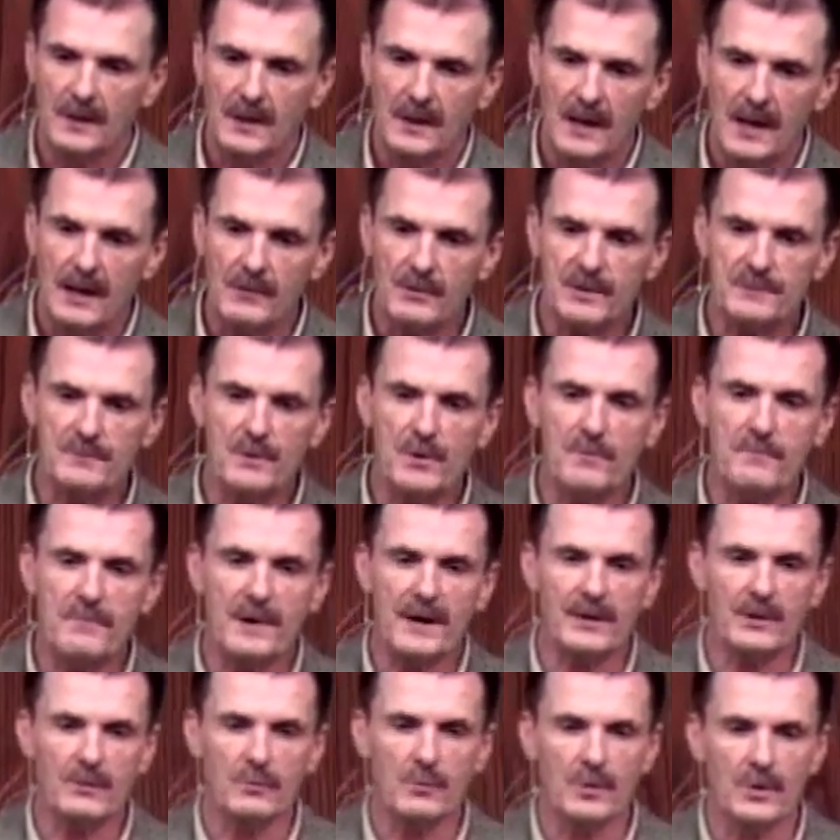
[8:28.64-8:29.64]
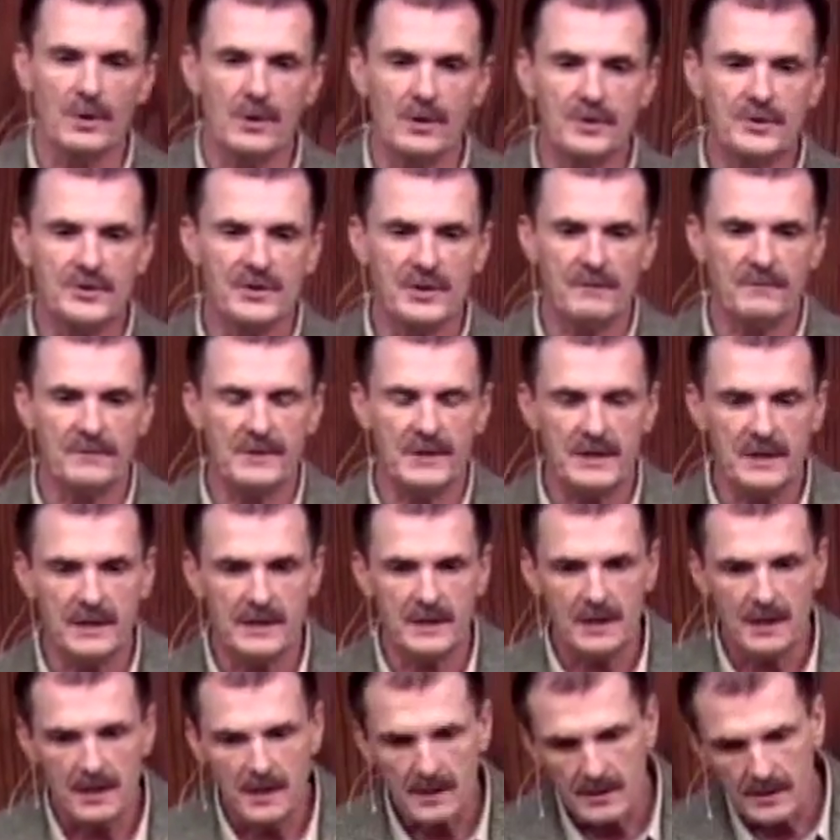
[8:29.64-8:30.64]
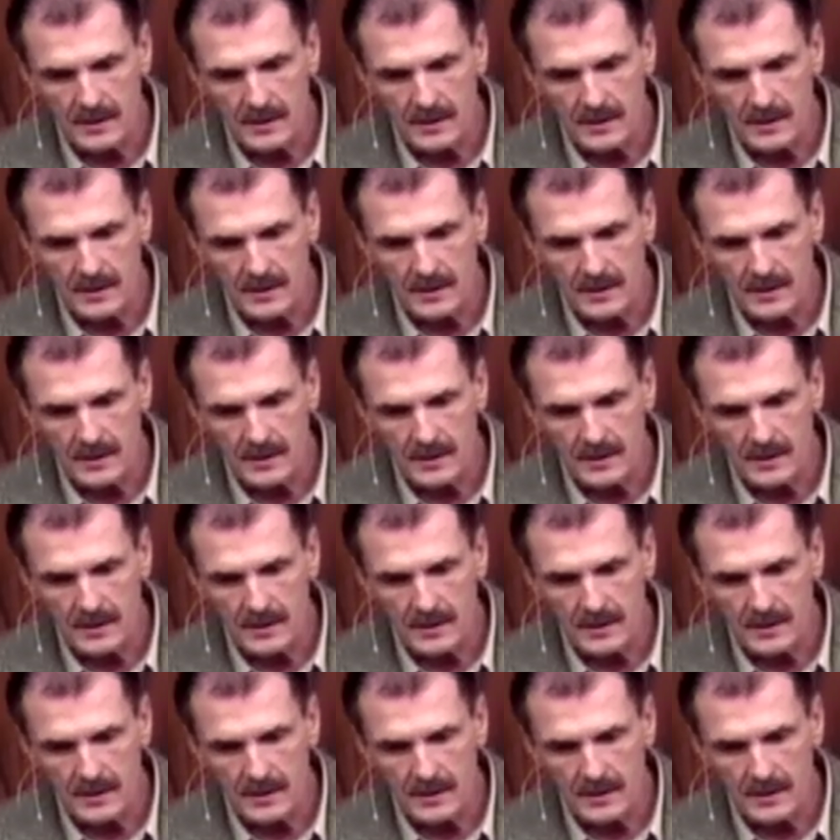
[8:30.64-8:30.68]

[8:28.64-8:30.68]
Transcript: I was moved by the words of the